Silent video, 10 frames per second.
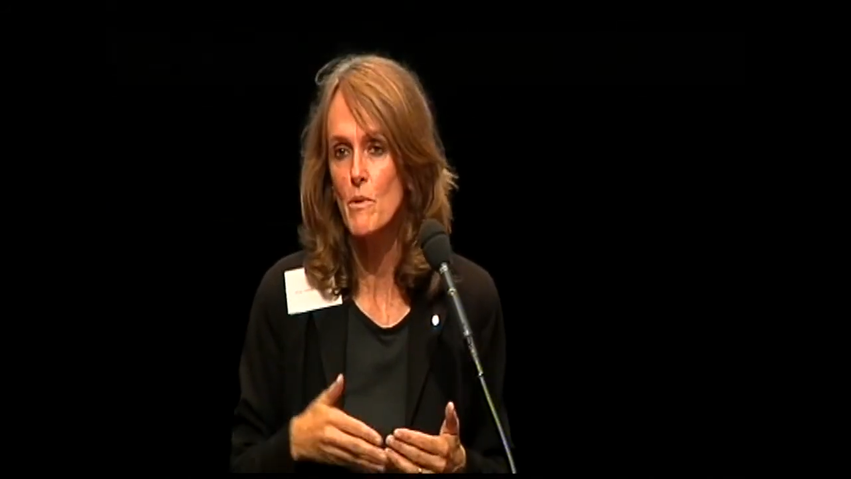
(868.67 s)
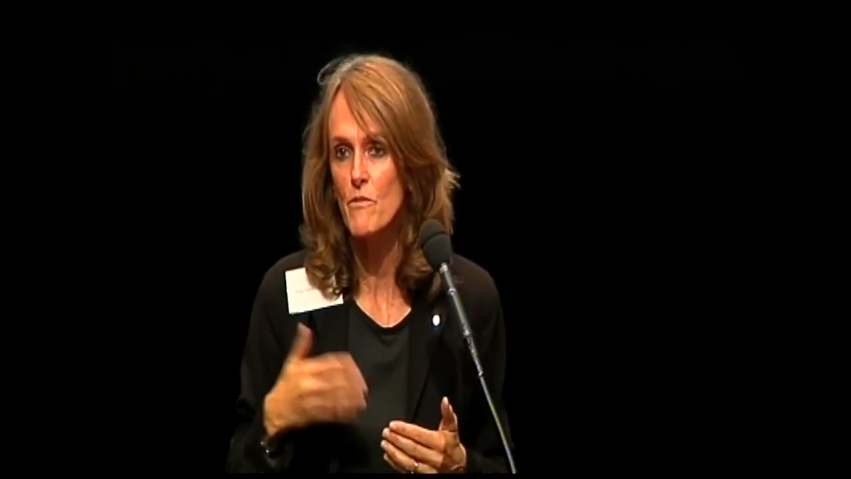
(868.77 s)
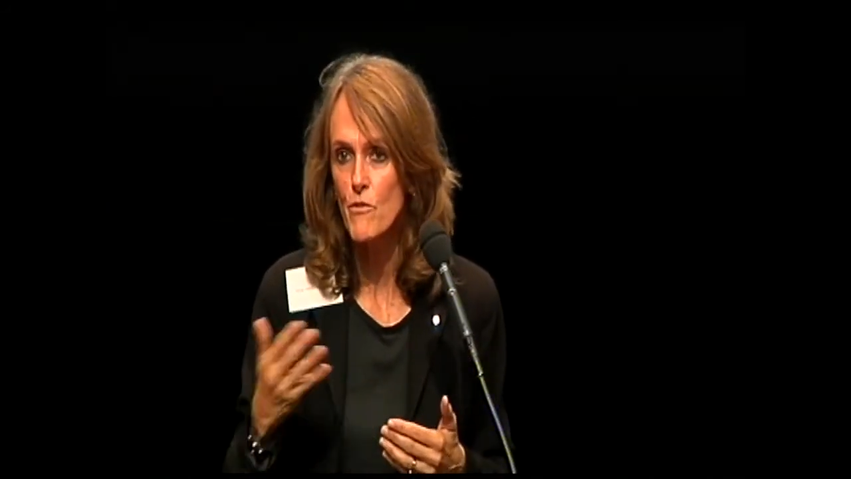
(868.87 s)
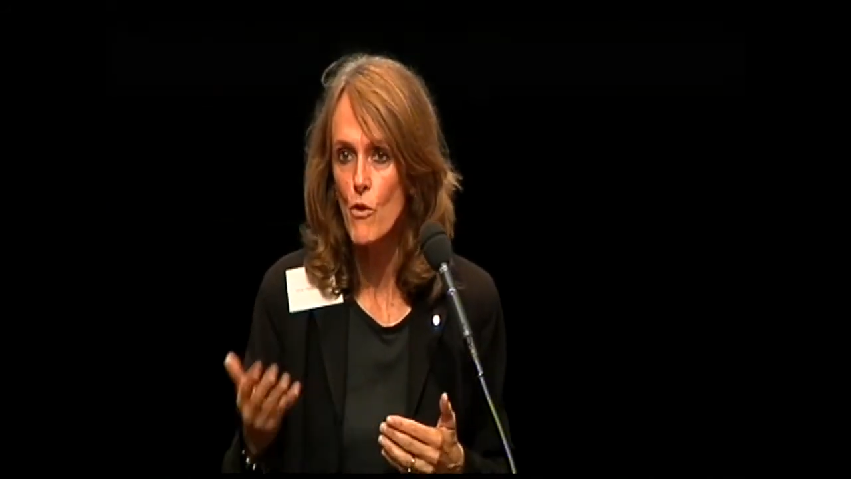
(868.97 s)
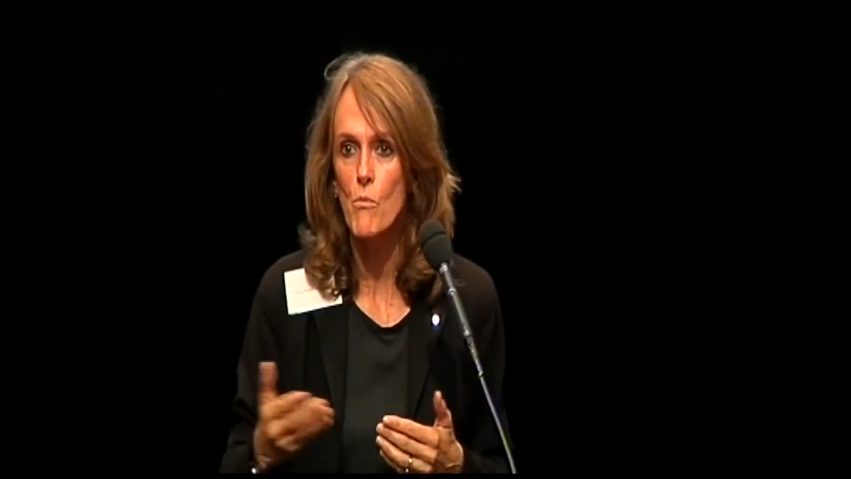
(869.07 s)

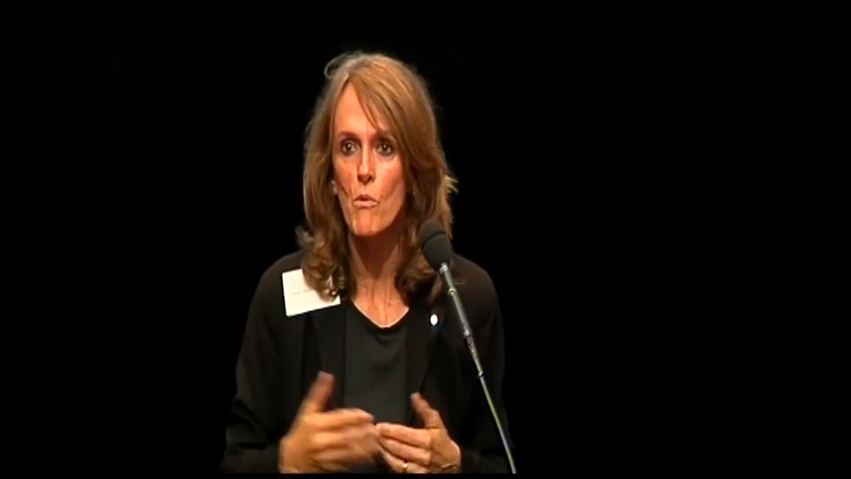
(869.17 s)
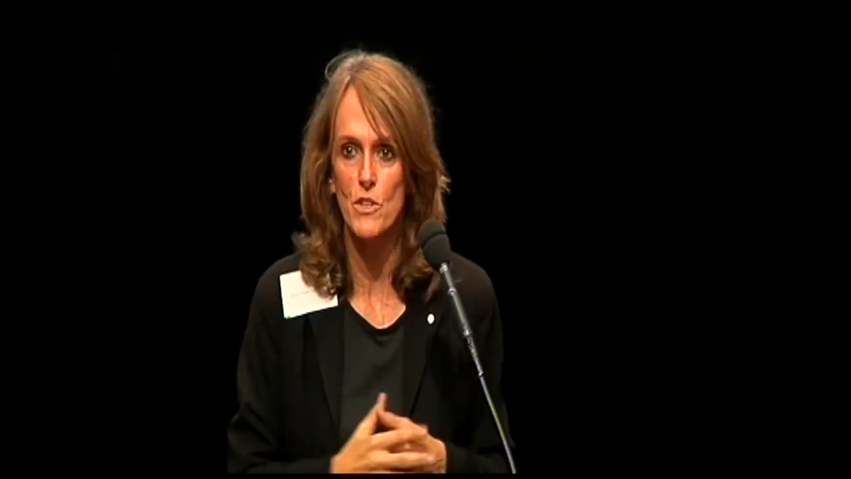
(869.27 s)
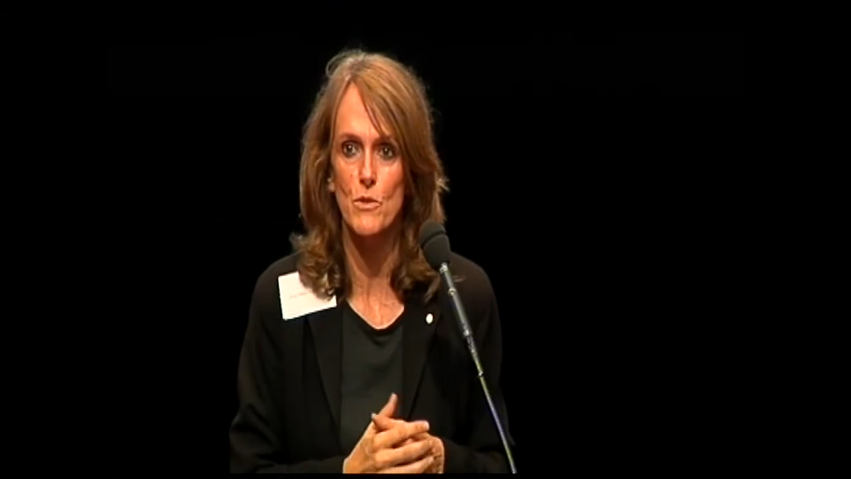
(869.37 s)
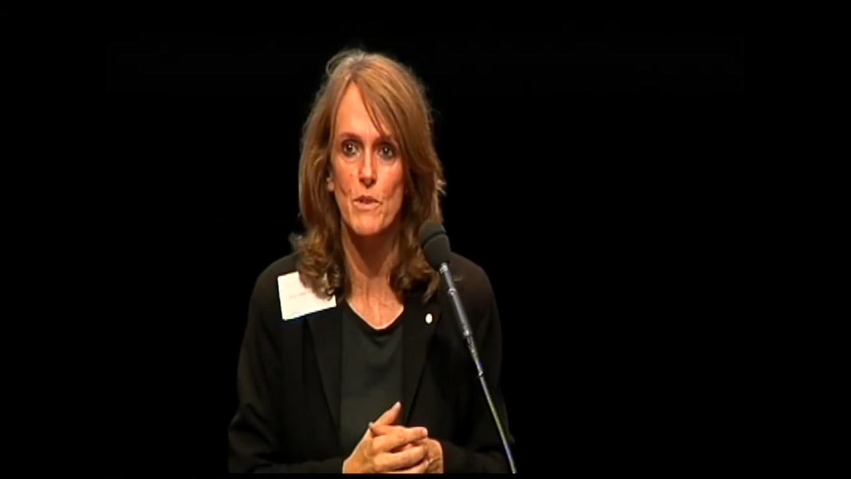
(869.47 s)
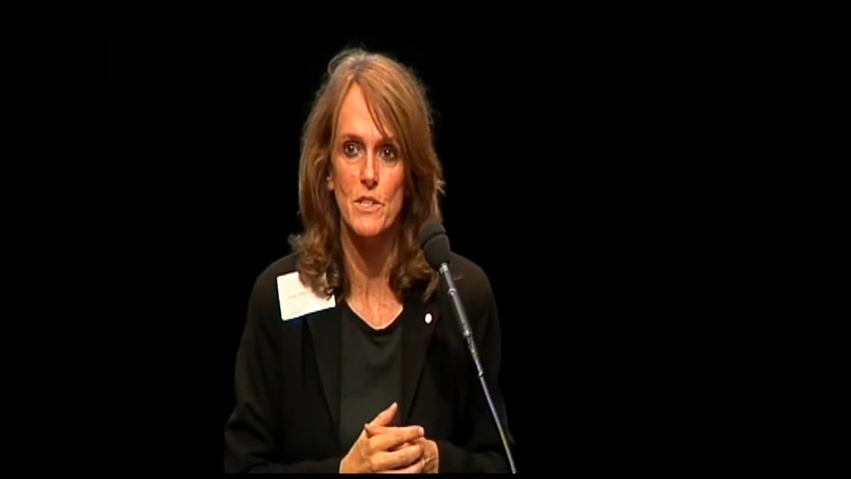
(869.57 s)
inform what
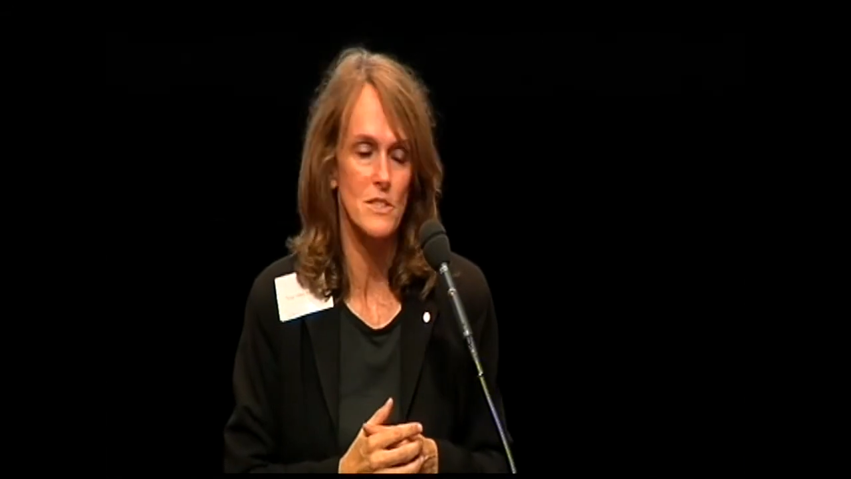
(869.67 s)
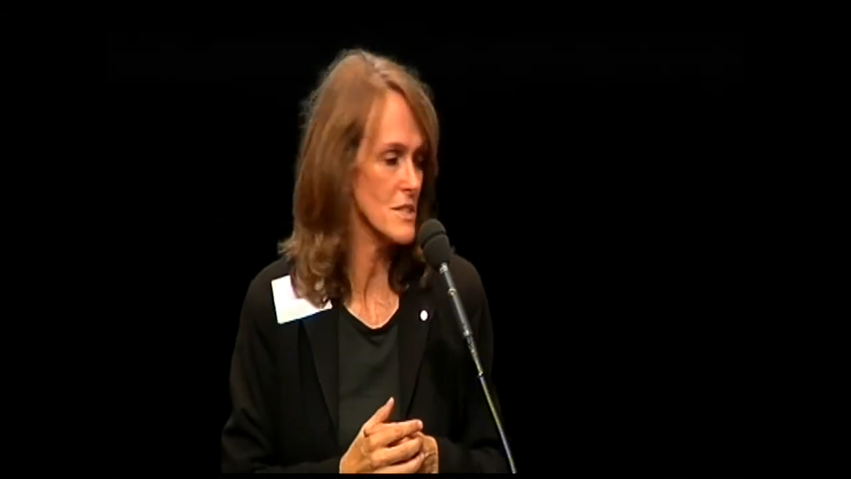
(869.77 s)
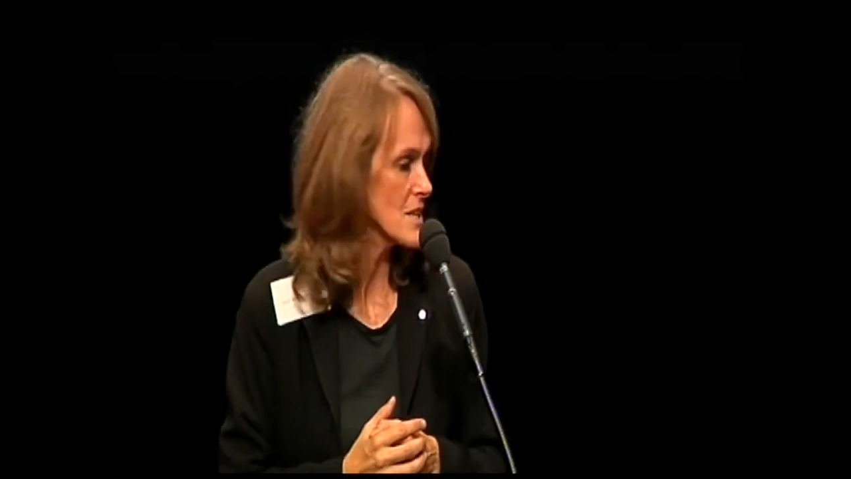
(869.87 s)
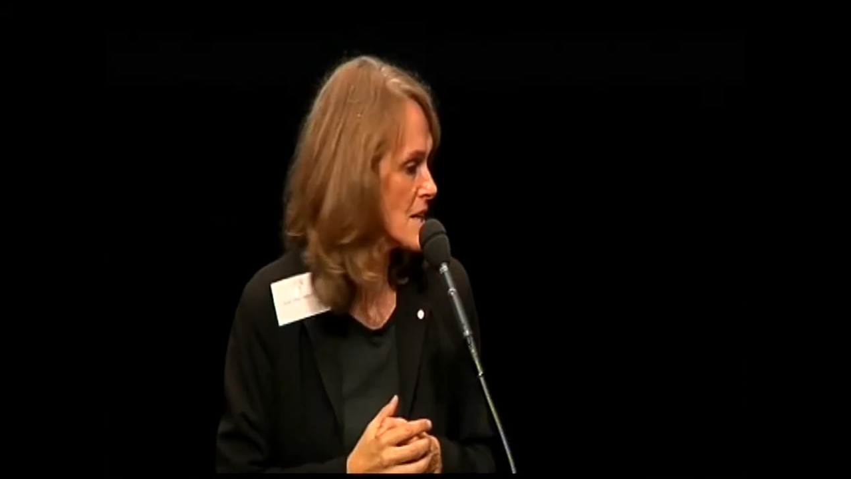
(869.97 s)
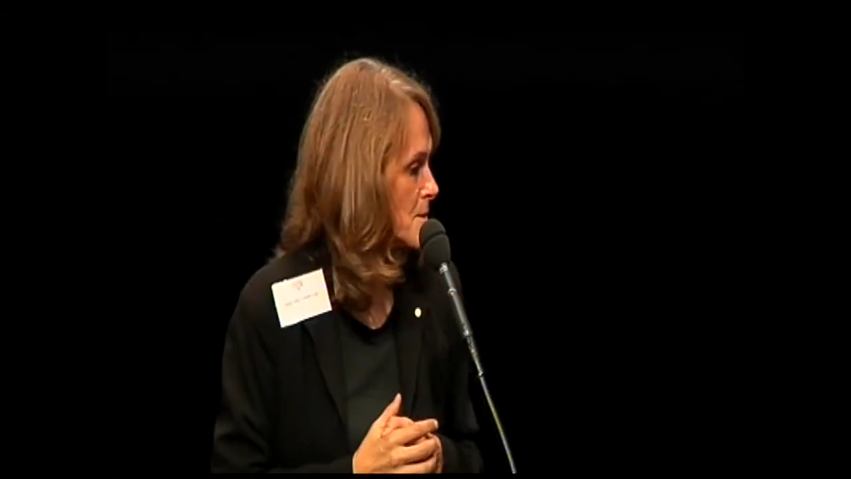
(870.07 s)
direction to
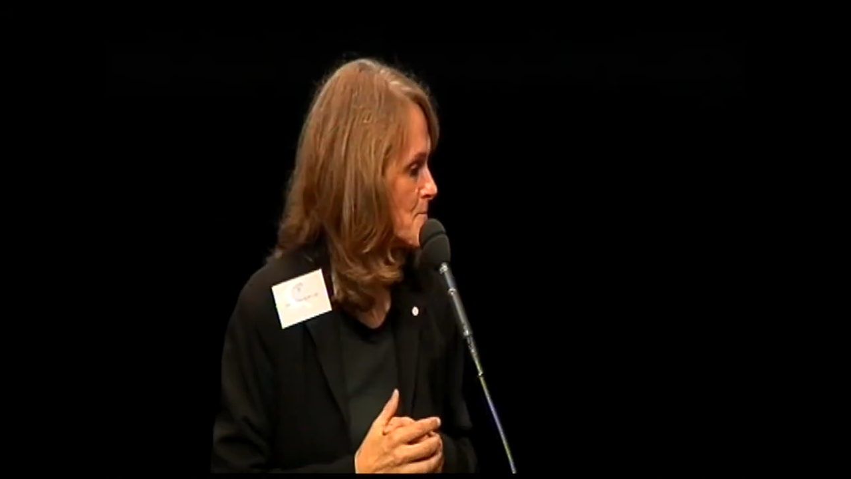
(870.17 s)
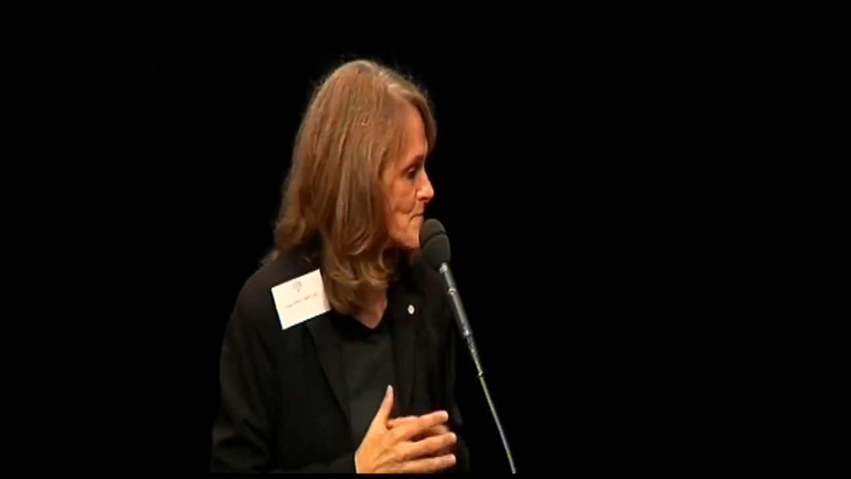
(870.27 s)
take.